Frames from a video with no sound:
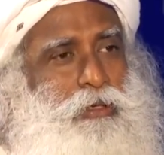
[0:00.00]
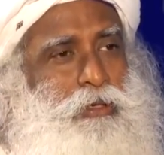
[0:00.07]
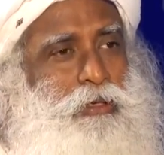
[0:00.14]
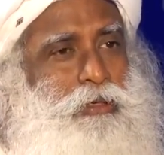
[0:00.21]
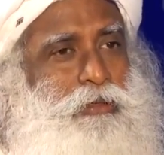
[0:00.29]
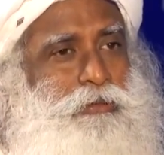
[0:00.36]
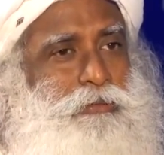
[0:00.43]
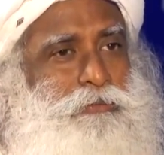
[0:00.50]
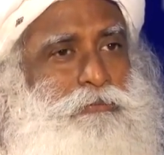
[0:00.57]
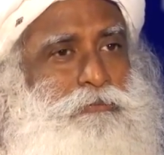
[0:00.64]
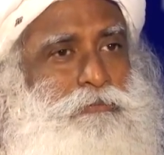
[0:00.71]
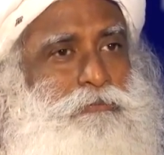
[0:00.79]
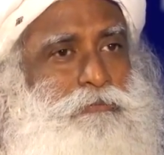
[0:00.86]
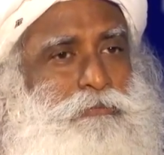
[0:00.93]
uh,
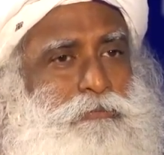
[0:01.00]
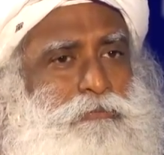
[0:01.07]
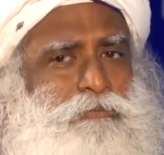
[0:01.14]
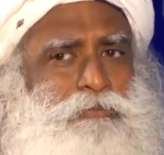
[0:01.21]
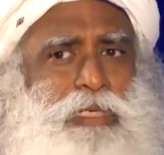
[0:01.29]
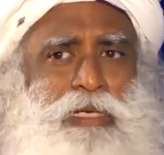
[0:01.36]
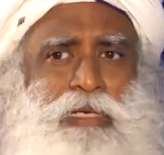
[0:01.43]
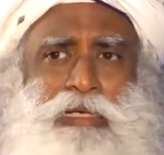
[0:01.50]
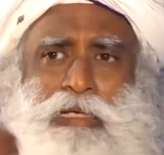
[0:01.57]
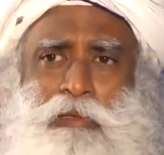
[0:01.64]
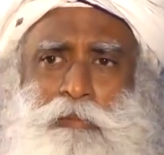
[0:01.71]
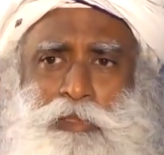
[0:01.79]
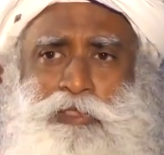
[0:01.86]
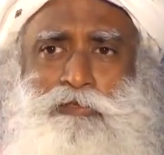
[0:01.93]
a
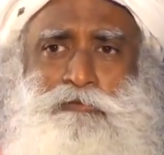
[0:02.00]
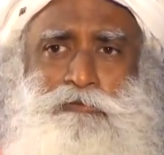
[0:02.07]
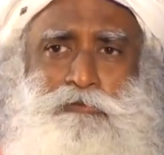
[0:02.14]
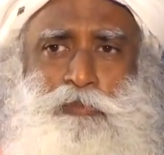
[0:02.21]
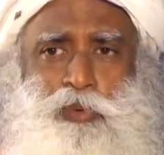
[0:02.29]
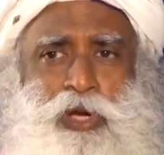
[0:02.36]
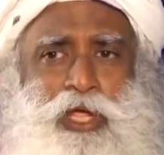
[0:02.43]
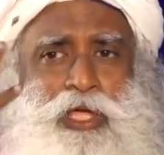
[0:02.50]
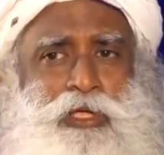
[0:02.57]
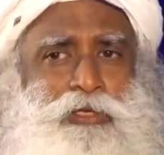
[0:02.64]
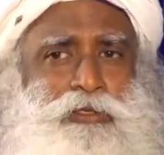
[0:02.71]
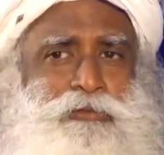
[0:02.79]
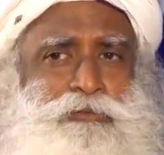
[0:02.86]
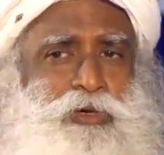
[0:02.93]
little bit of
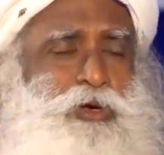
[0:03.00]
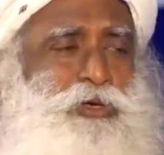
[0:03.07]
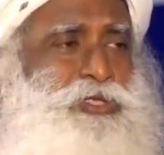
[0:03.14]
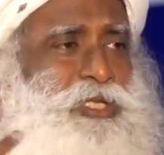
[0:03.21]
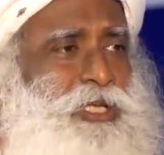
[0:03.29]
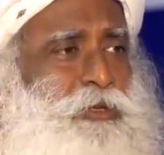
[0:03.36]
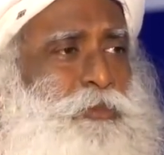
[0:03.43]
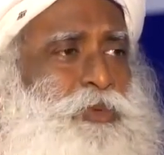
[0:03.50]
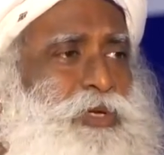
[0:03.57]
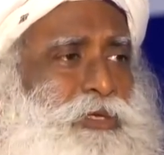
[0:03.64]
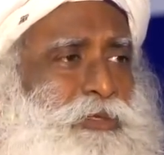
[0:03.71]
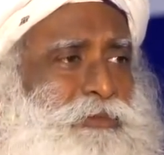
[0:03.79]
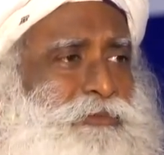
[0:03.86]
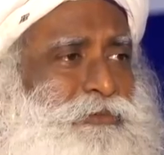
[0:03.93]
brain or
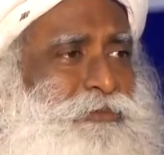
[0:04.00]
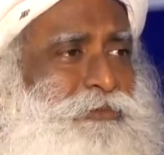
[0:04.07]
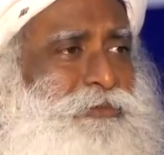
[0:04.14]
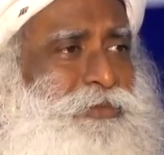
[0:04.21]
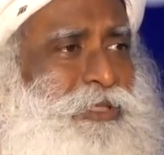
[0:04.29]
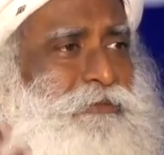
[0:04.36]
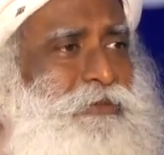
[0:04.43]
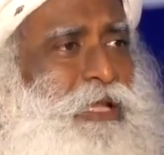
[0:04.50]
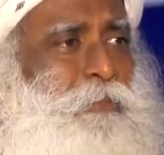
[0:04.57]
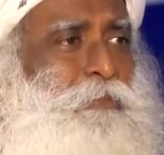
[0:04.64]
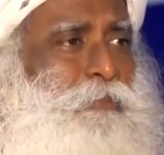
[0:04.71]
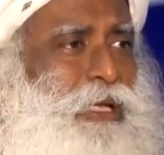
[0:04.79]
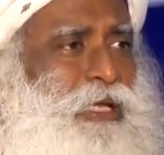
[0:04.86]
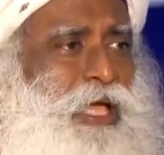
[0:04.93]
cerebral
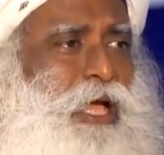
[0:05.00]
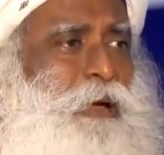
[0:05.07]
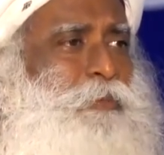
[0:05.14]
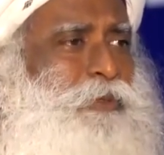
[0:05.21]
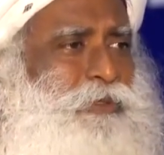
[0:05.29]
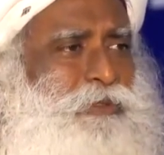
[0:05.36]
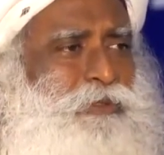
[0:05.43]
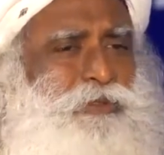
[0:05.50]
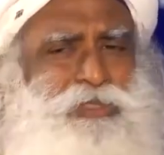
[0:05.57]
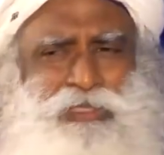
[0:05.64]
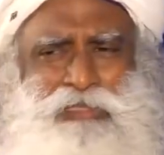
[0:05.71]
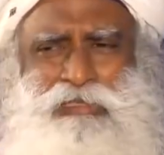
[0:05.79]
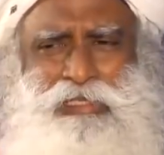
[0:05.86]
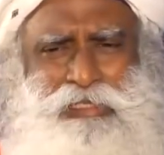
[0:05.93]
development happened
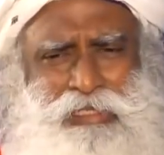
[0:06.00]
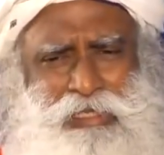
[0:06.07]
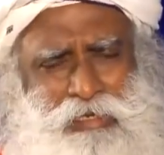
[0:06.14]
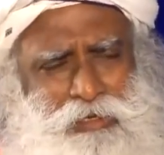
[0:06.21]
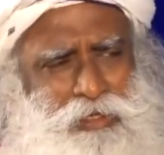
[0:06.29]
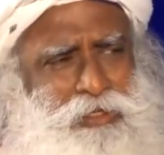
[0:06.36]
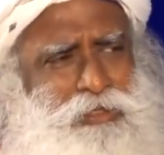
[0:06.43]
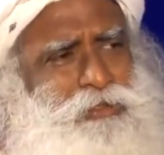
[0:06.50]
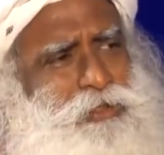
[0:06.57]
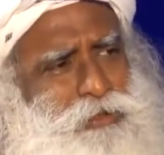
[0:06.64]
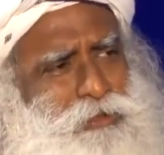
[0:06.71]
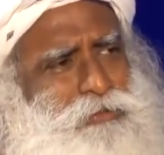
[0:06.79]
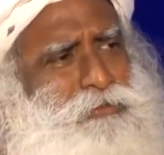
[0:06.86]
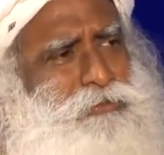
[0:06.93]
recently,
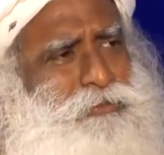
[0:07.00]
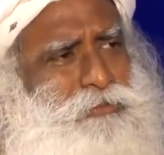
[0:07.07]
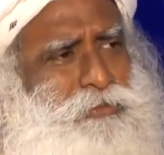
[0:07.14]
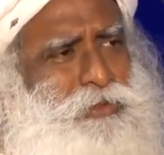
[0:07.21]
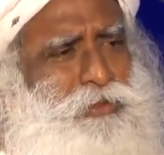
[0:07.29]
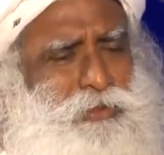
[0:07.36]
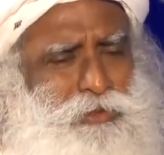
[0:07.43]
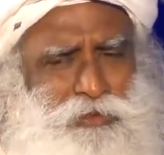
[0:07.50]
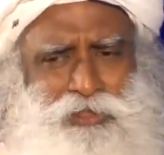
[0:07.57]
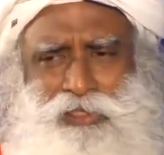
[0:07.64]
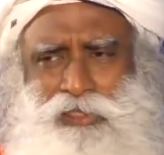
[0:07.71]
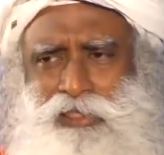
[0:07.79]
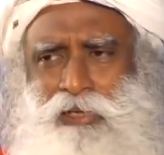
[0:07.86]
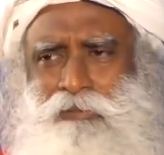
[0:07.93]
you know.
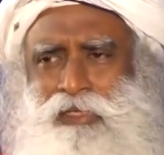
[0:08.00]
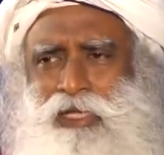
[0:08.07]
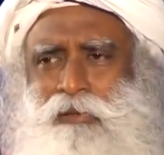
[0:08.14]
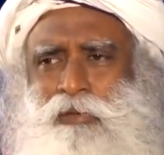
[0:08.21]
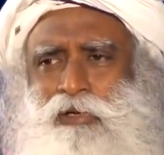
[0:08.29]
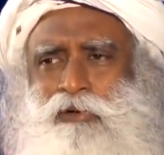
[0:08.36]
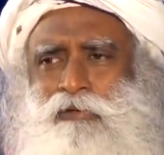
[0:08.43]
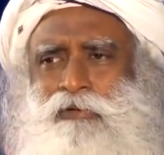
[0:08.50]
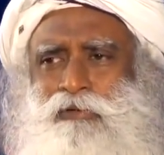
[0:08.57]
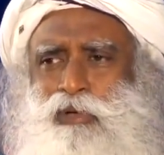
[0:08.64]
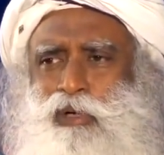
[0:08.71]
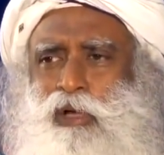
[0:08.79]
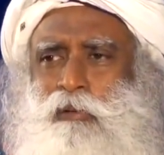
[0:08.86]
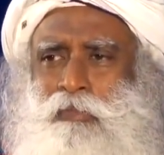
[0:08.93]
Just some time ago
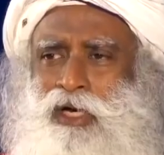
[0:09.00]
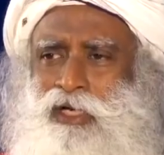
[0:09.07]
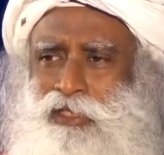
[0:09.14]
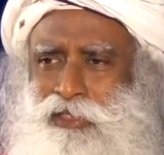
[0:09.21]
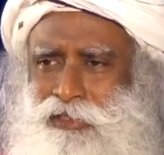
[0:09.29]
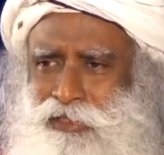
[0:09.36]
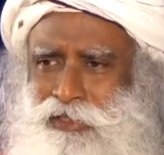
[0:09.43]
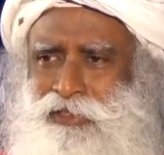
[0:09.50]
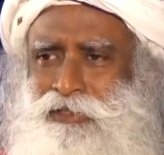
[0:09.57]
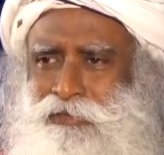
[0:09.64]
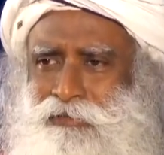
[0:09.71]
we were all monkeys.